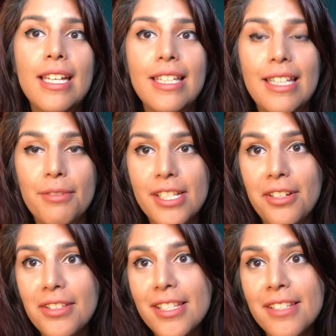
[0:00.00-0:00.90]
the
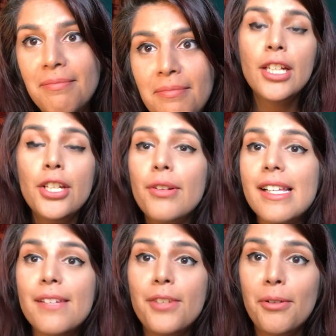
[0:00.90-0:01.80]
results. You guys
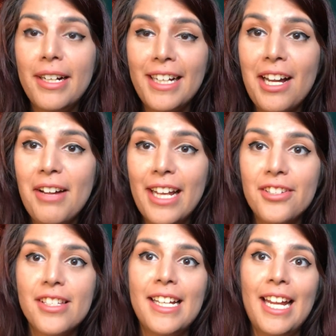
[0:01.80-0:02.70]
have no idea how
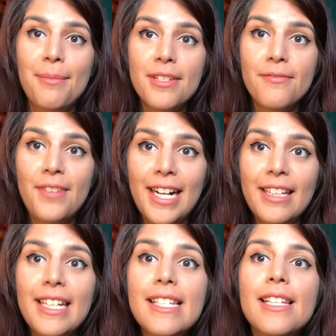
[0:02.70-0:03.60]
anxious I am to
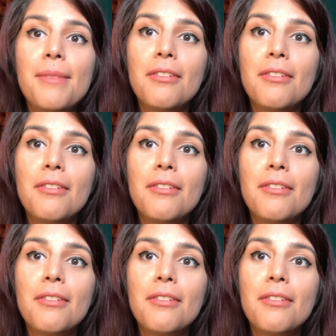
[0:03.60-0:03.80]
finally see my